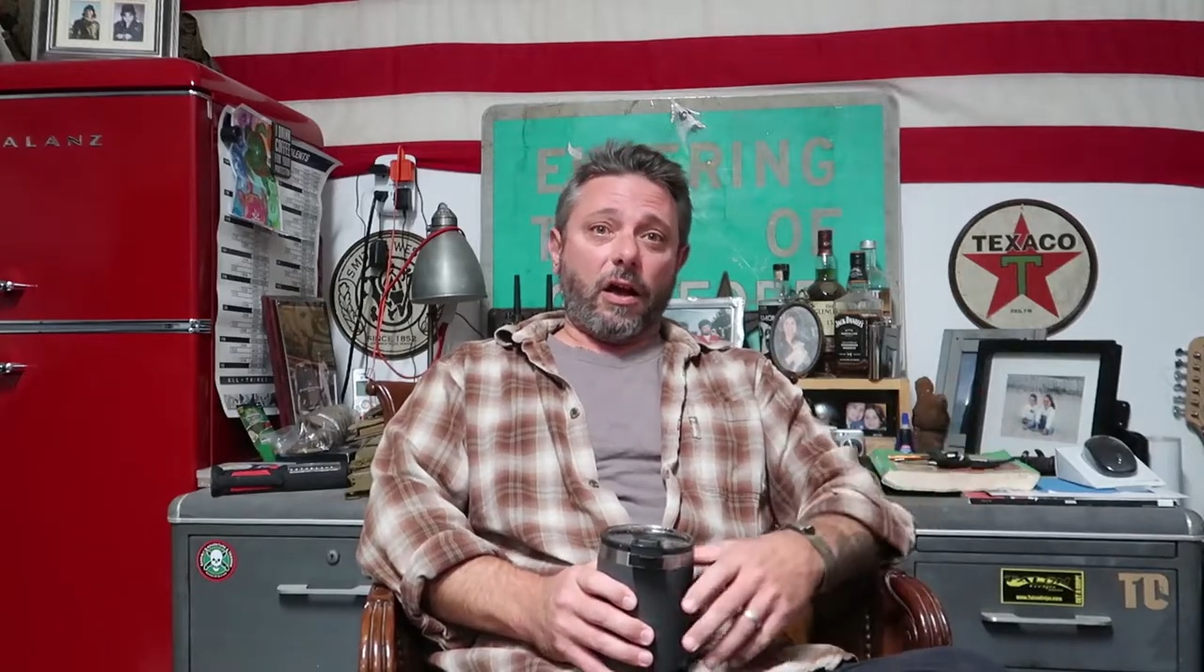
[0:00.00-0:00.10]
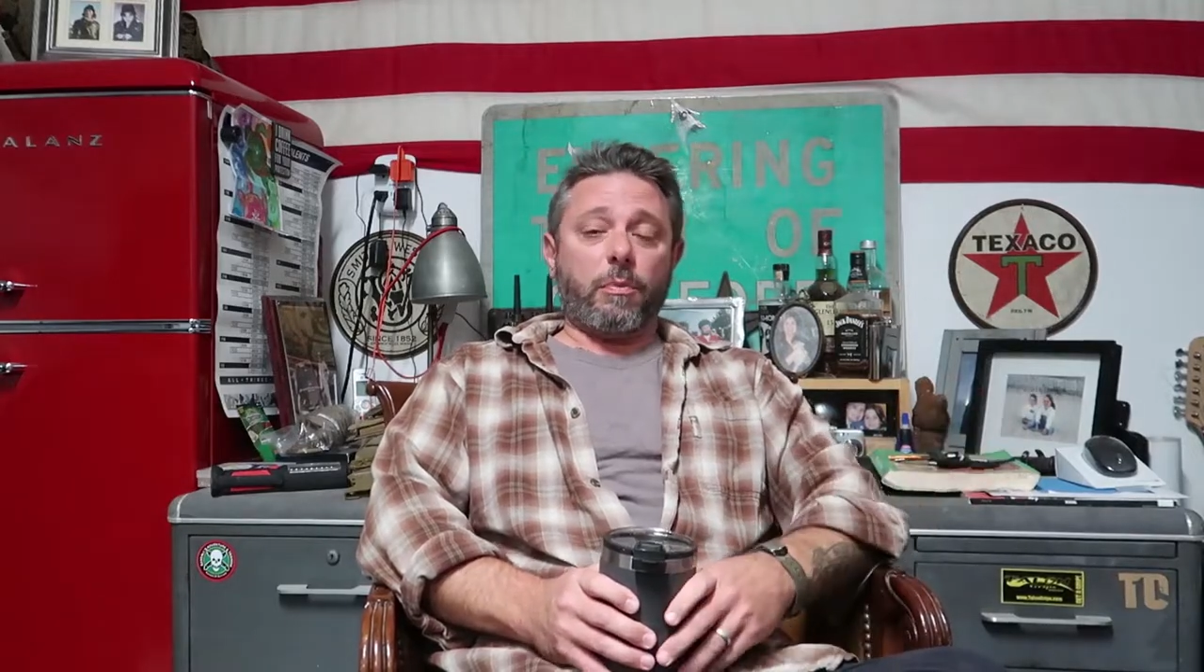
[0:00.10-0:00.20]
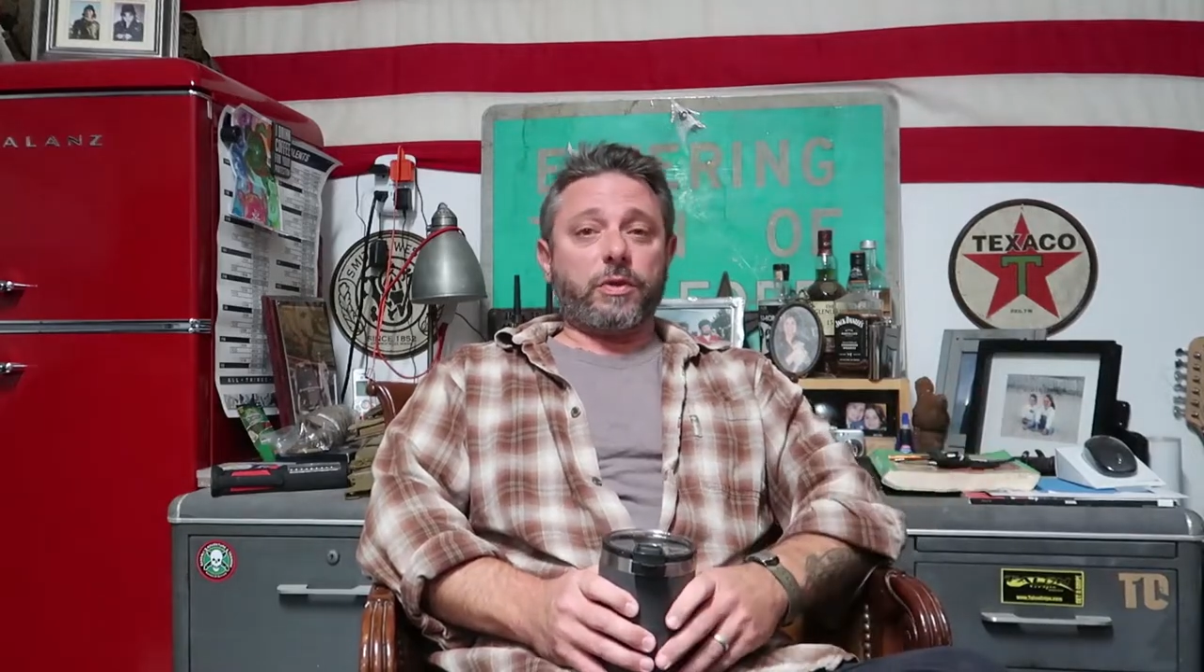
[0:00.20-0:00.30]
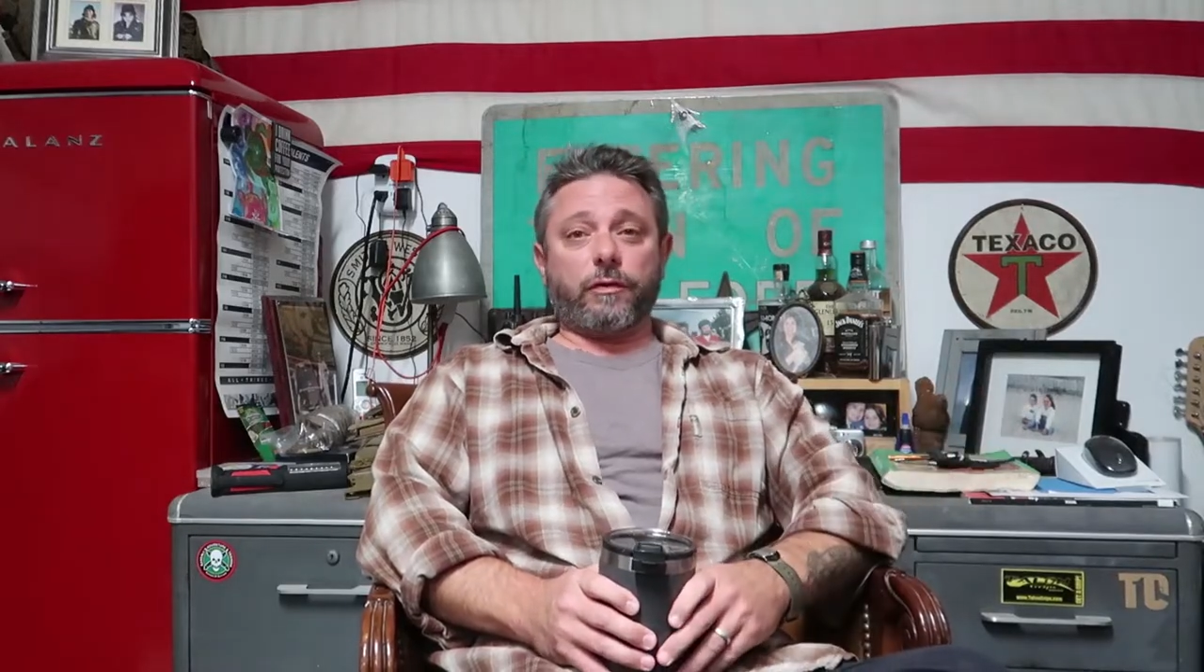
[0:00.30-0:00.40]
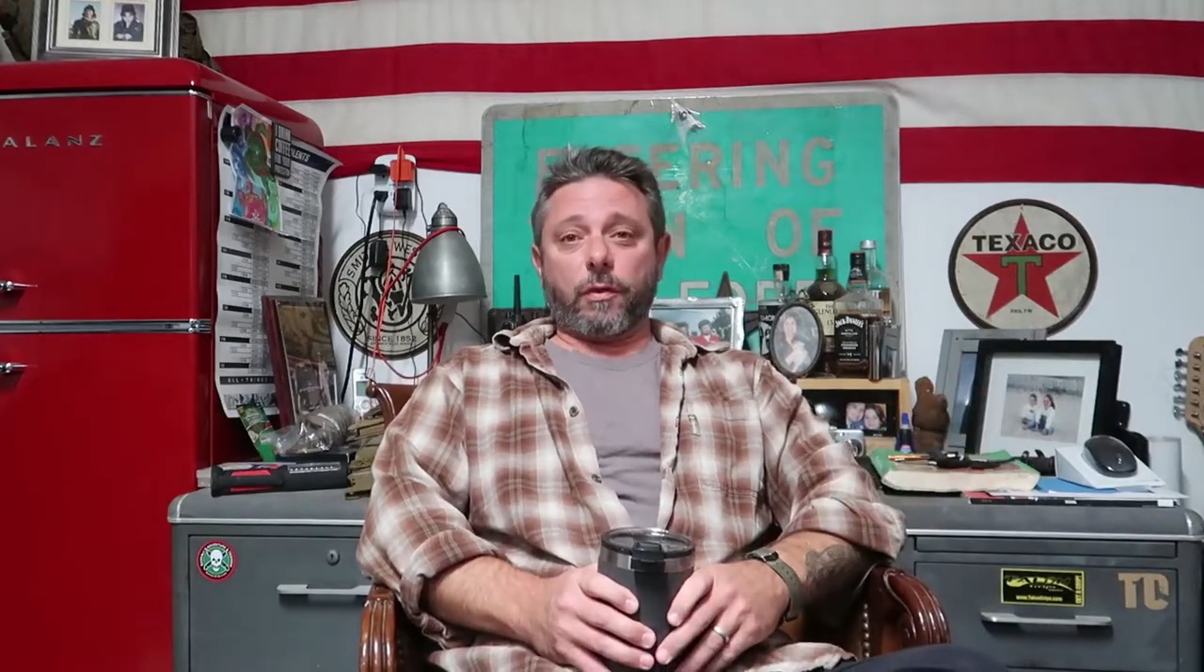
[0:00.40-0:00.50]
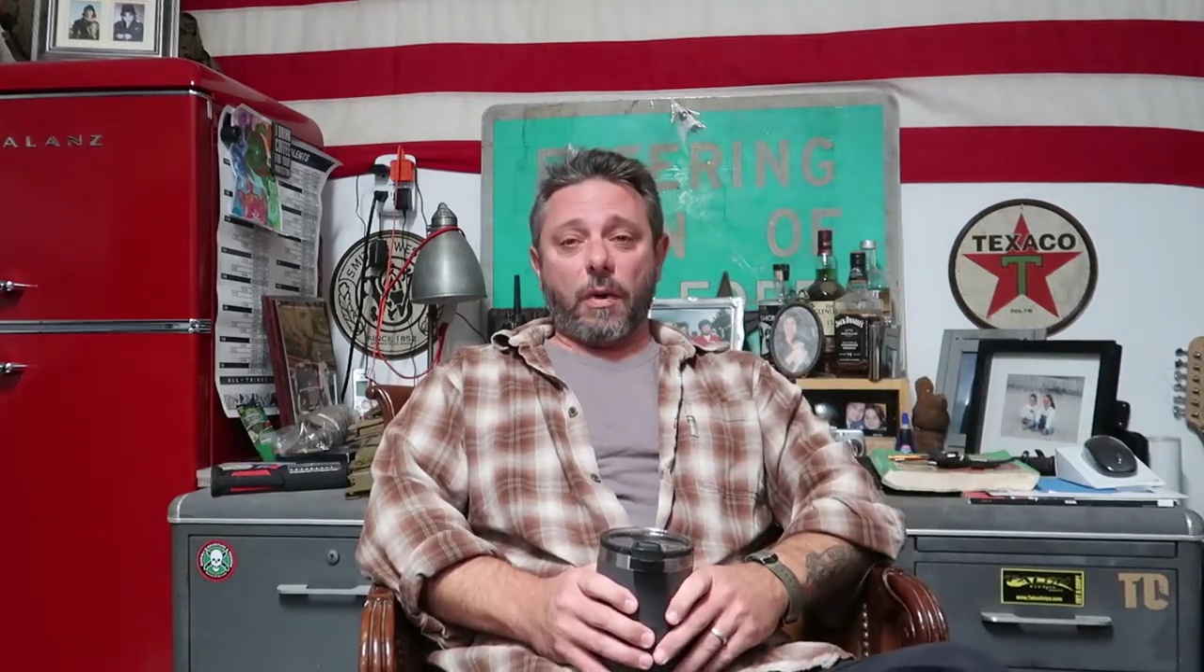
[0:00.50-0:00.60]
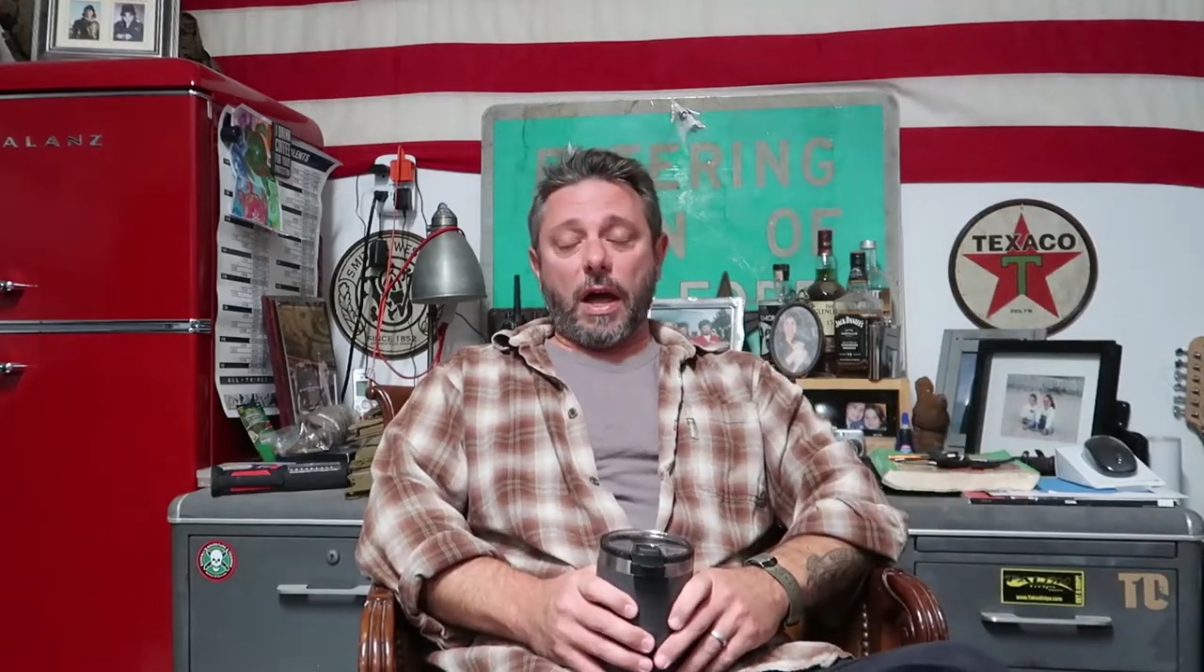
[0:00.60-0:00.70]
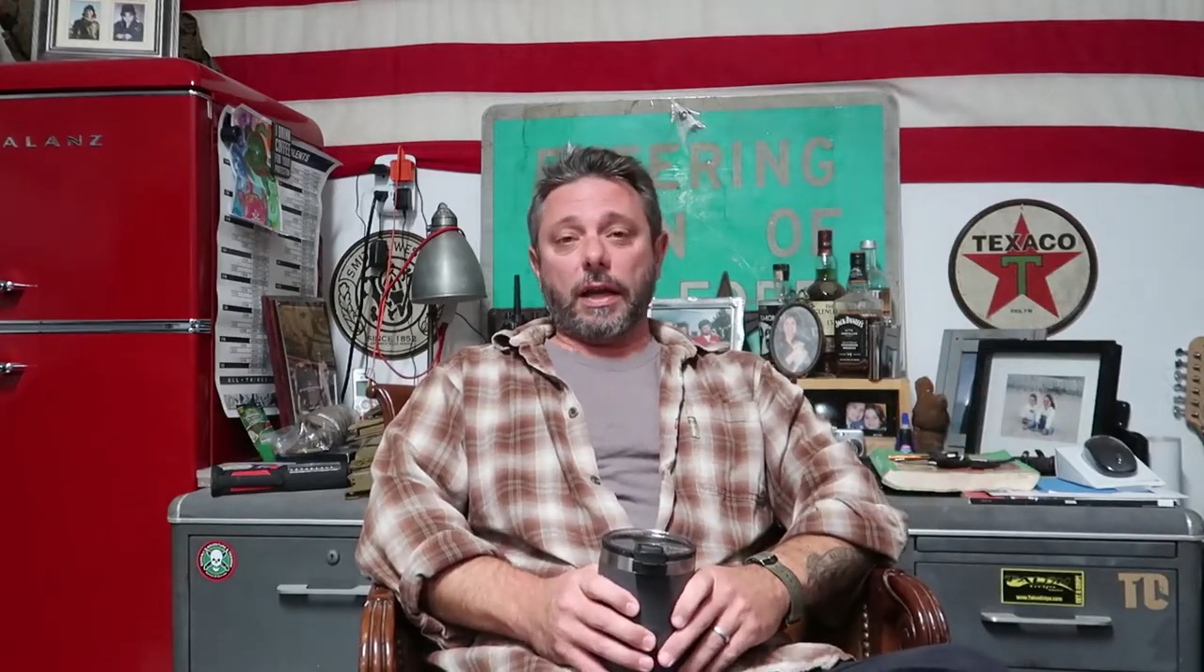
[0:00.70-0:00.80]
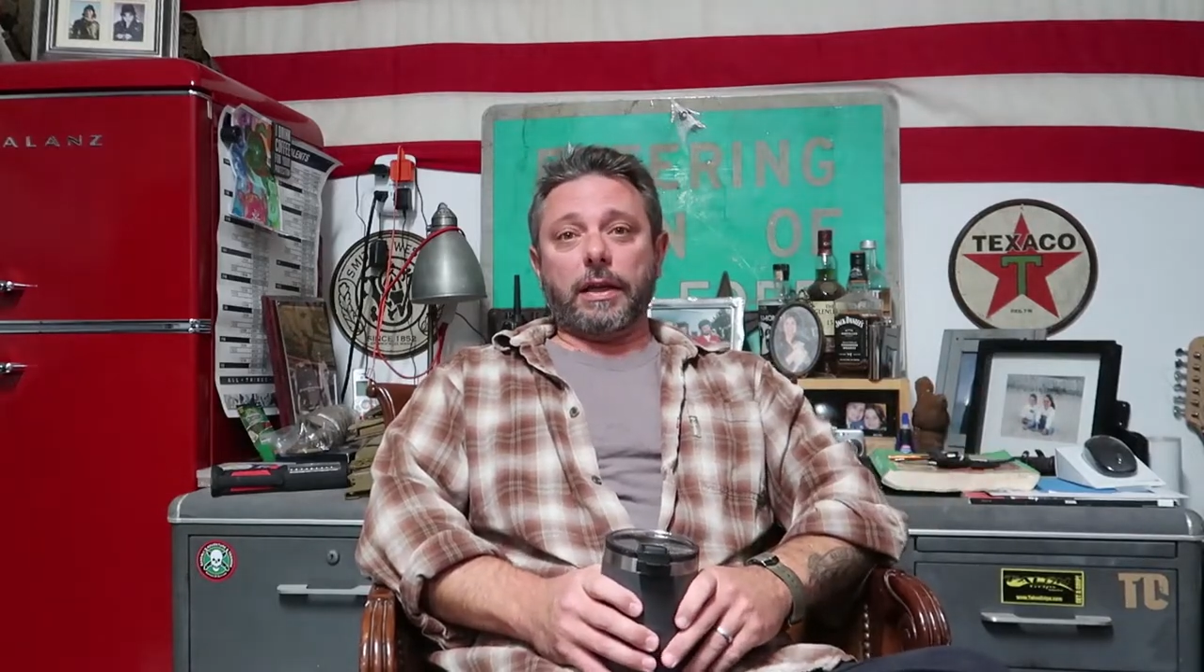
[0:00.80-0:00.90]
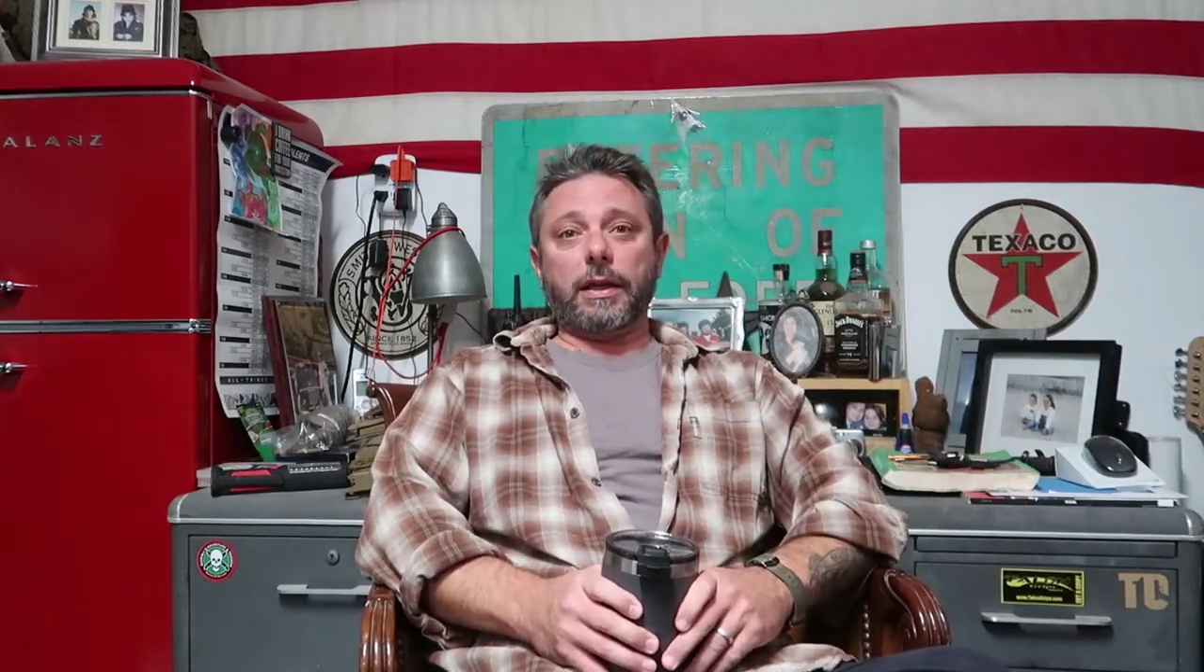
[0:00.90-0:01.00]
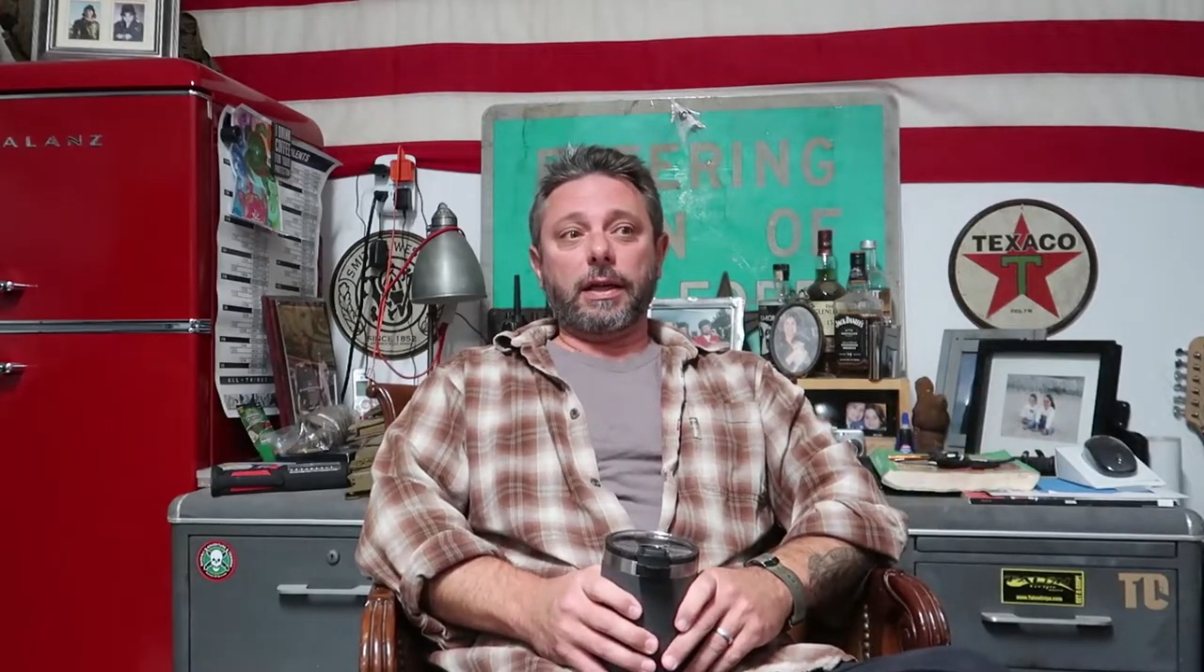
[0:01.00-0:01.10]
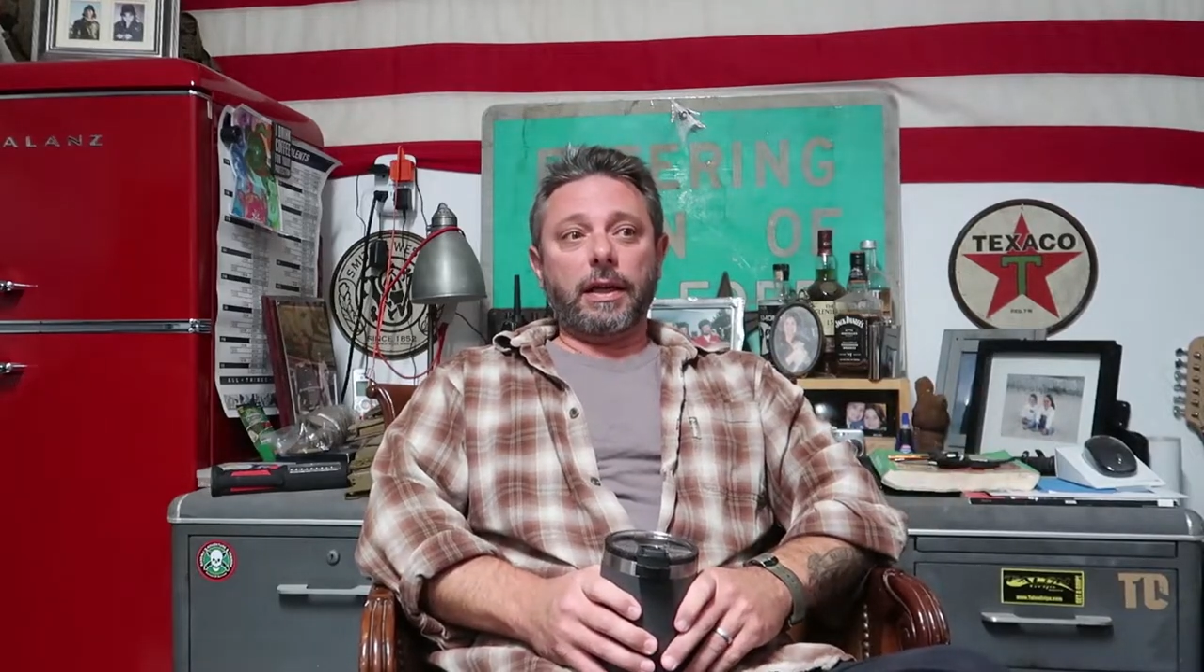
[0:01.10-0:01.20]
up to Vermont,